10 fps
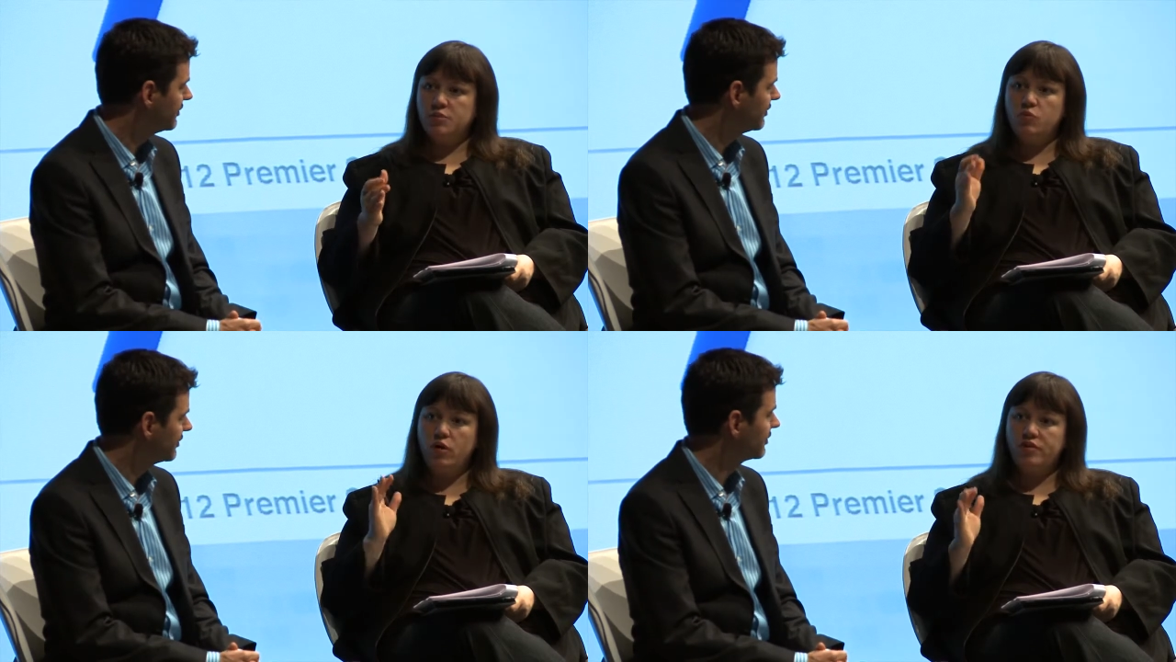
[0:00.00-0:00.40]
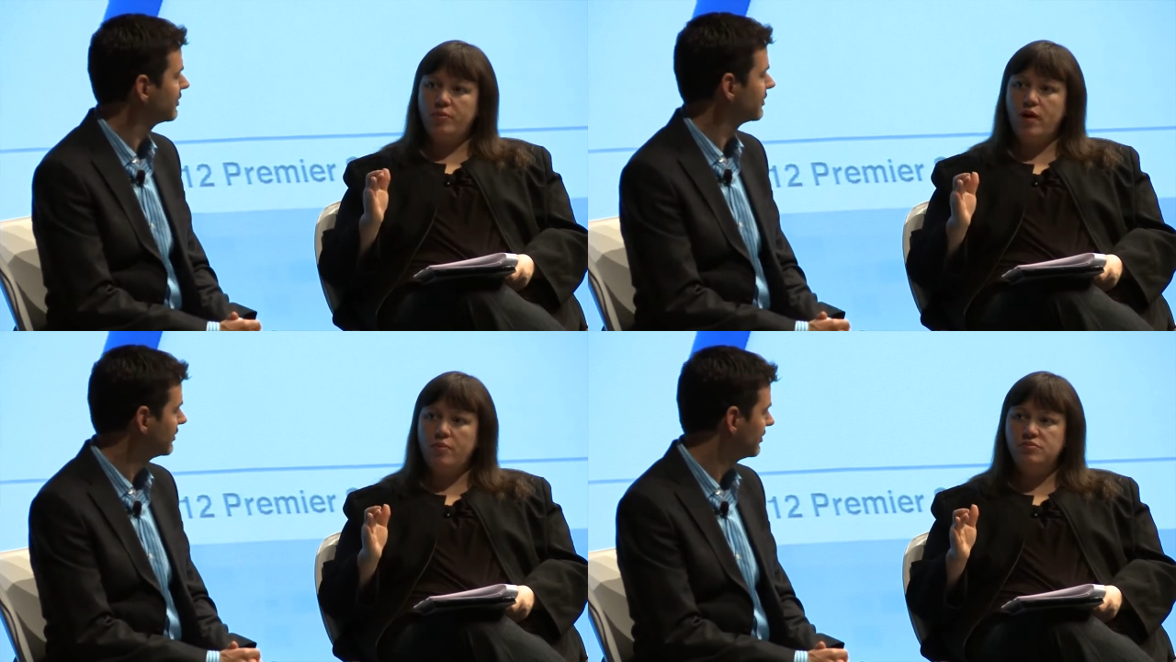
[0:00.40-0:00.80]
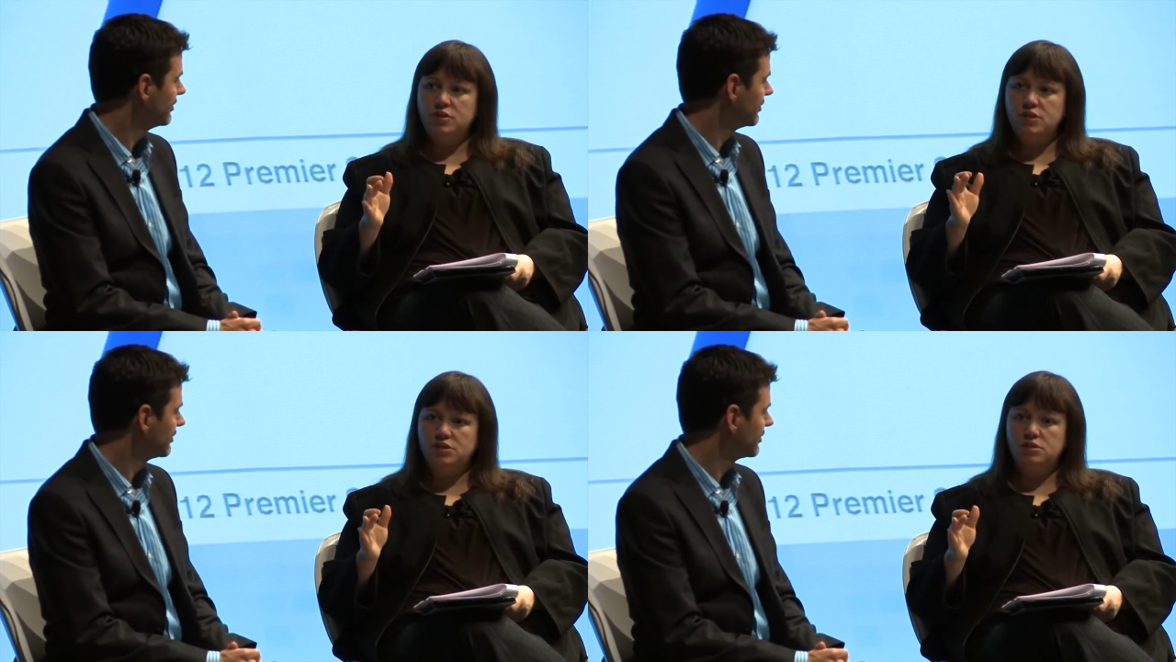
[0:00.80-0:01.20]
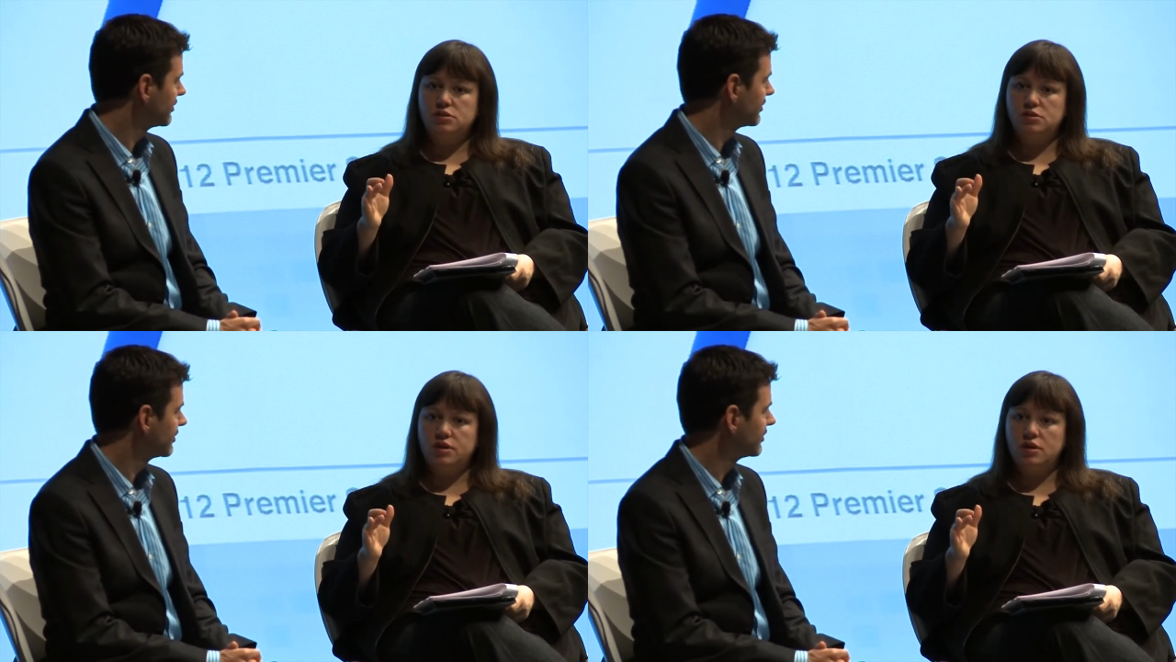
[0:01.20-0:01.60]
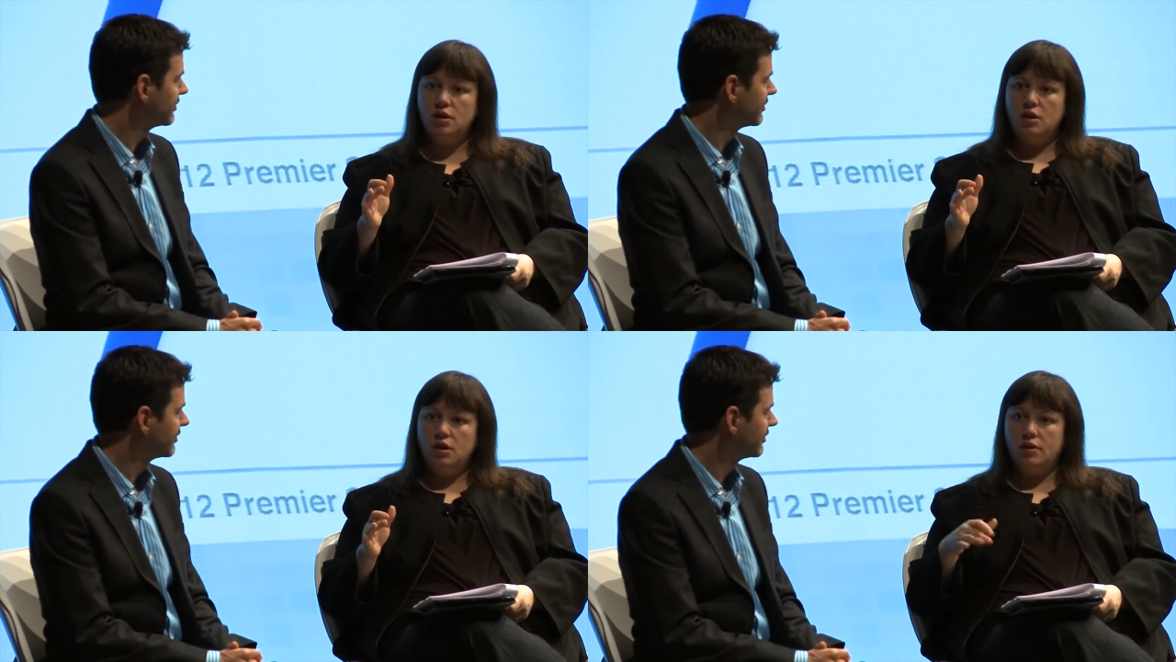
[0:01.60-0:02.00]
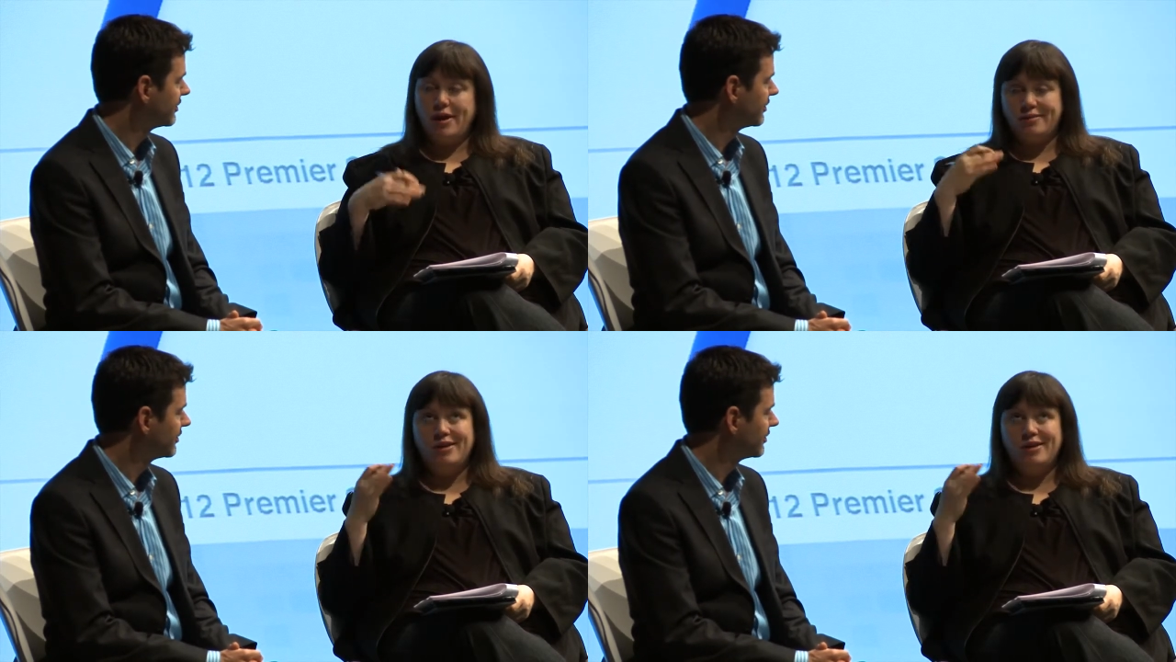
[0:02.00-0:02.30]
Speaker 1: I mean, one of the problems in this industry, well,